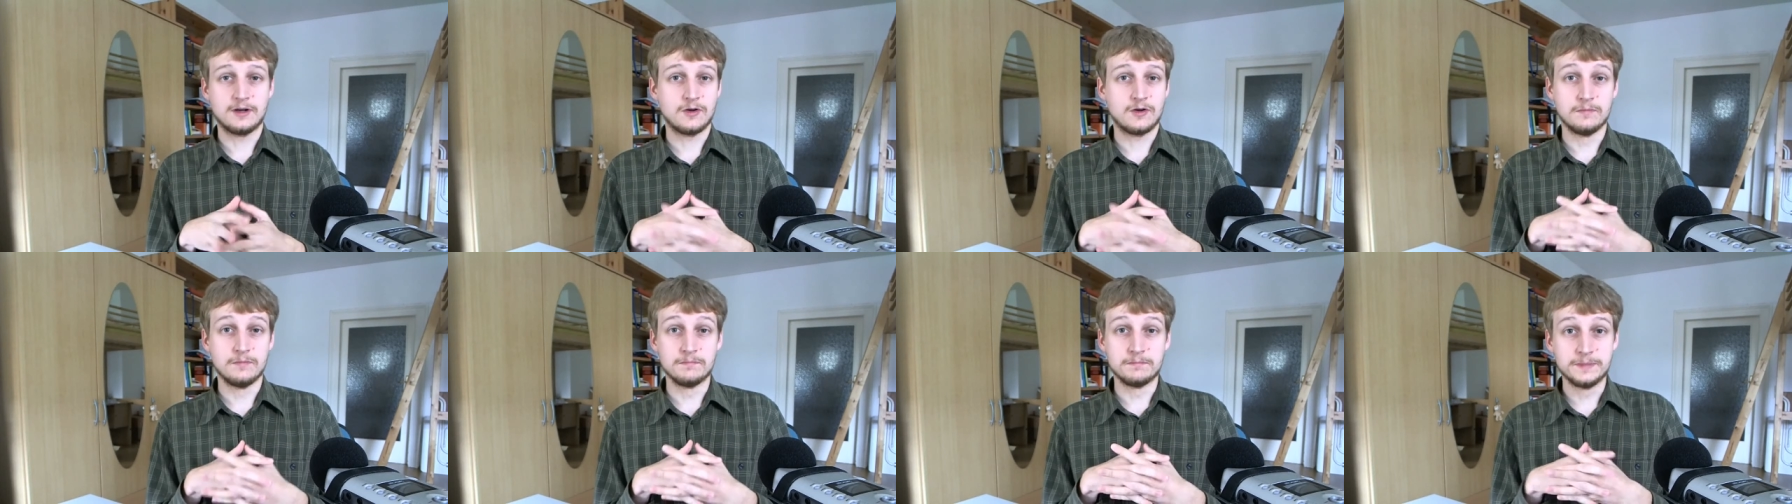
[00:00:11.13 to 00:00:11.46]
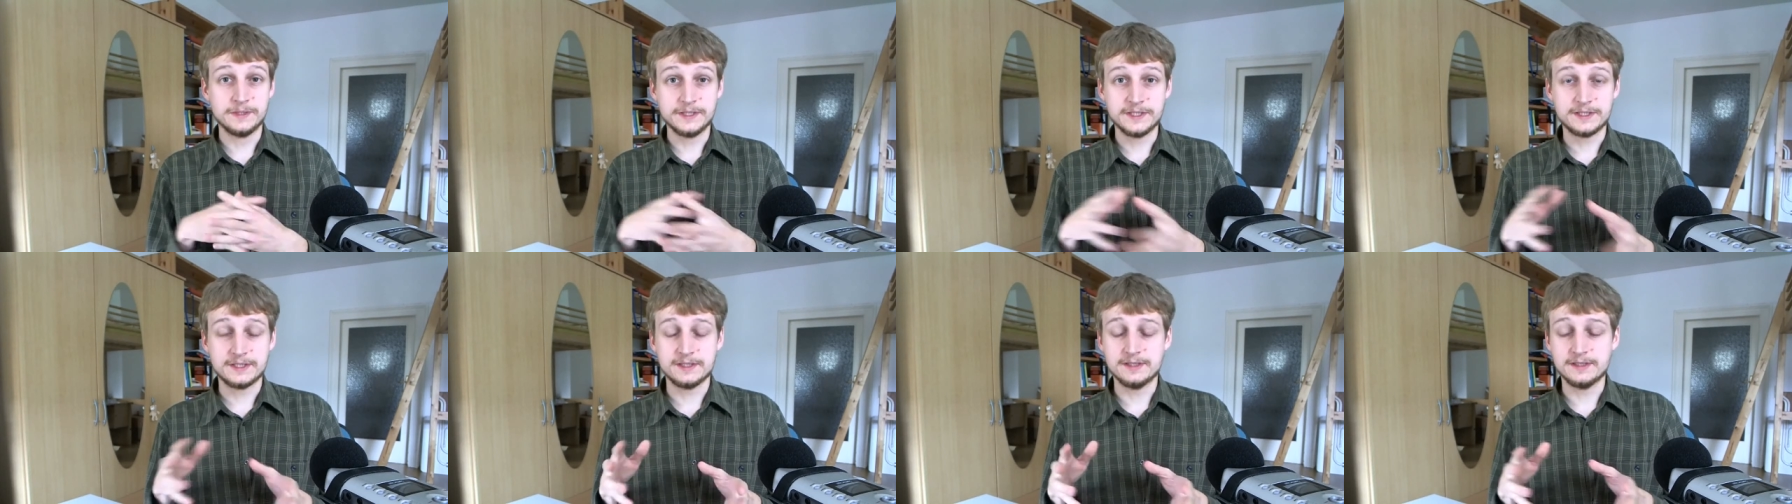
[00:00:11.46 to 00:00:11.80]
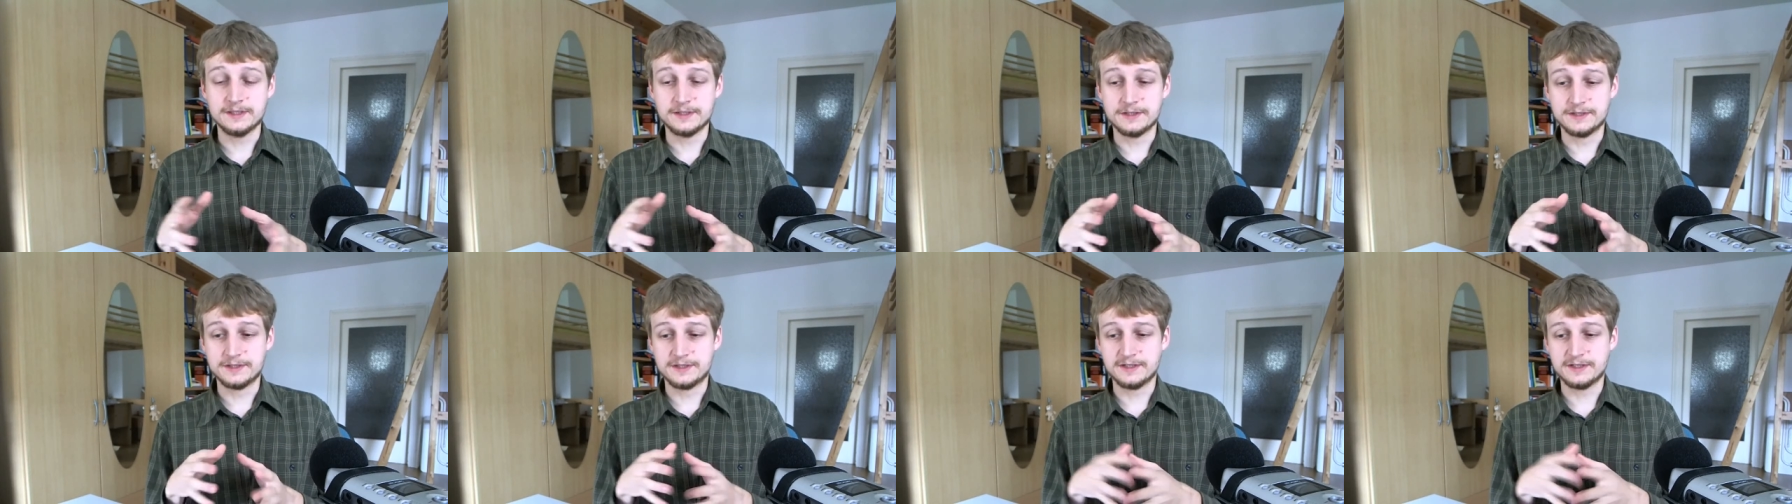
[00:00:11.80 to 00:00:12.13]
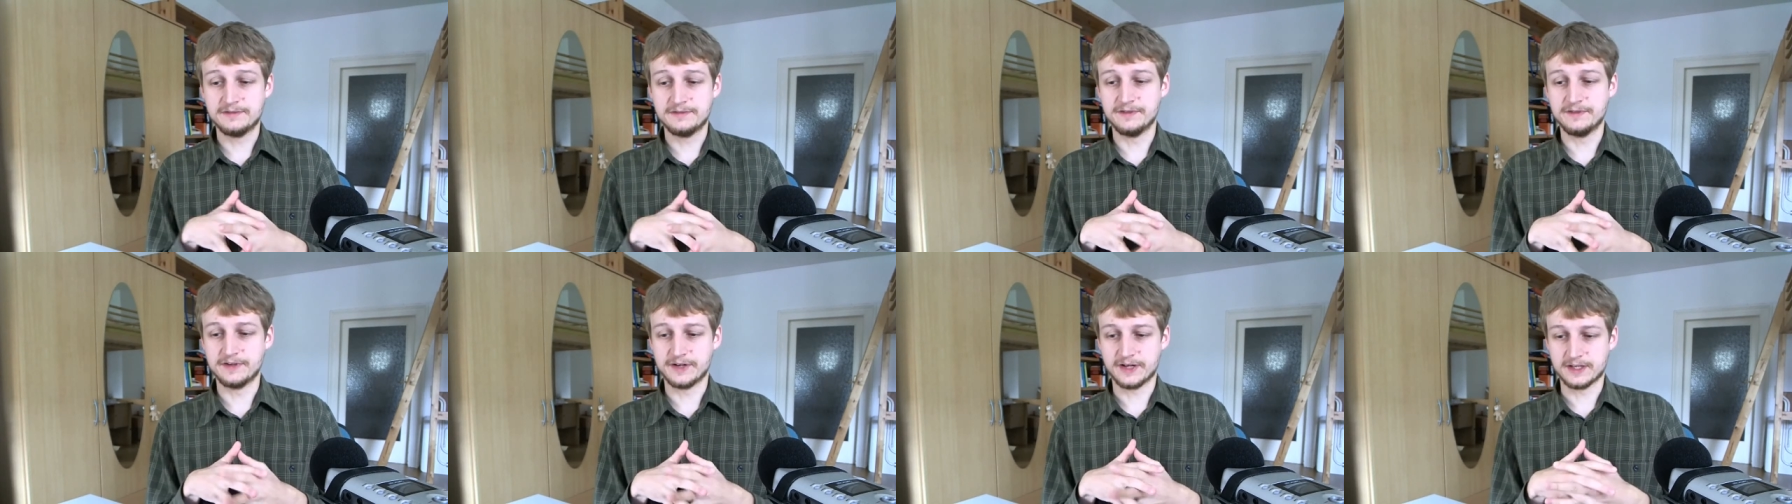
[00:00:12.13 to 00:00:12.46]
completely
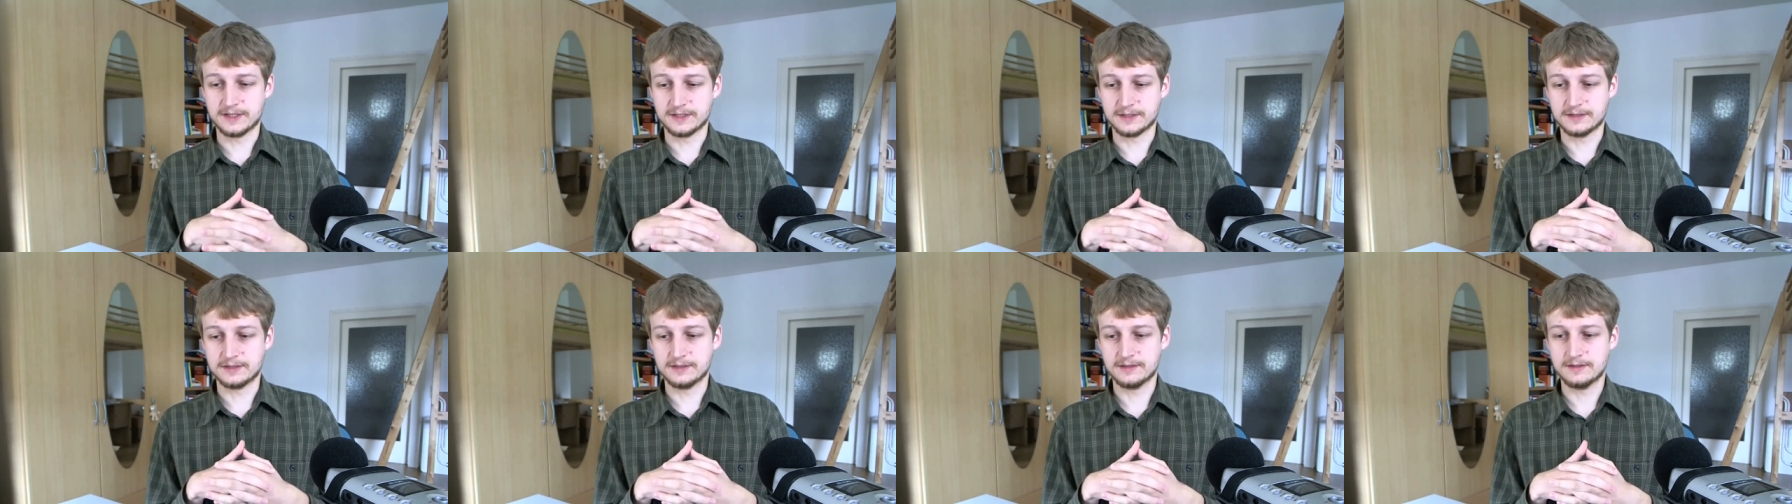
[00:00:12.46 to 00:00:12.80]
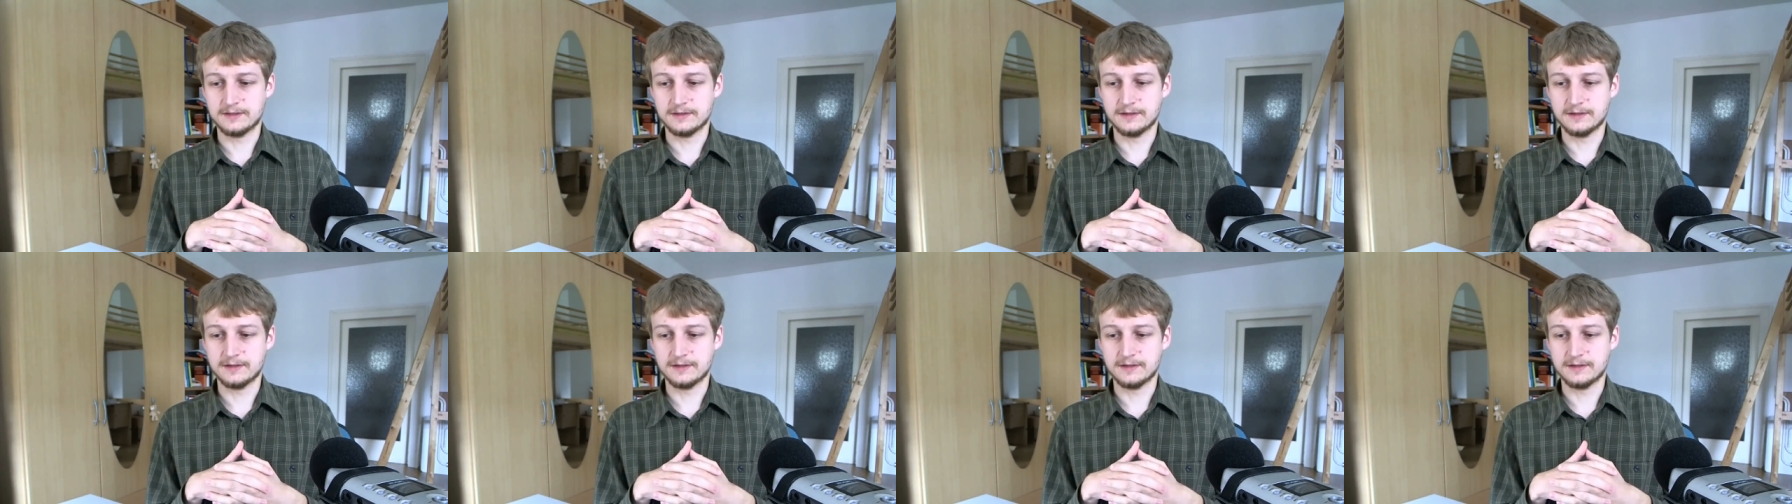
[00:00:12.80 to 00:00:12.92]
different,